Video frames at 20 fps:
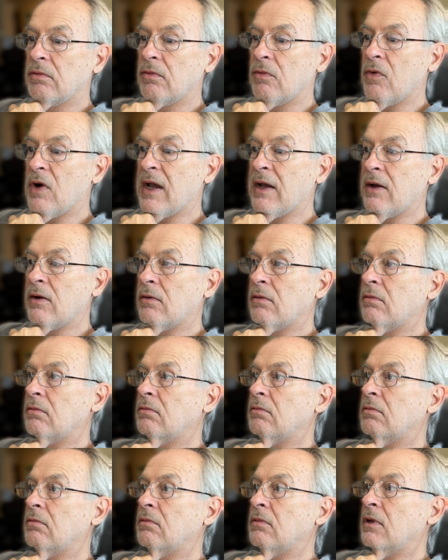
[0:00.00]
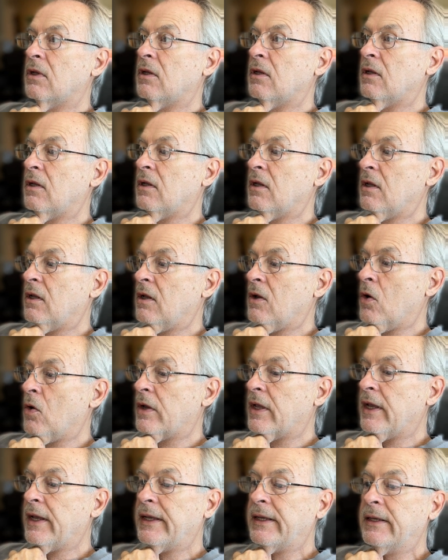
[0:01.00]
Wow.
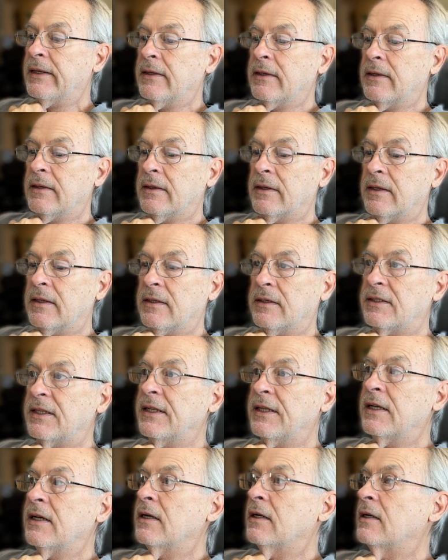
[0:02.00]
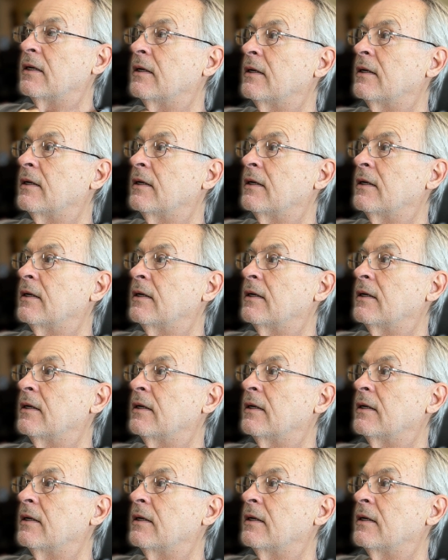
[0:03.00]
Okay. See ya.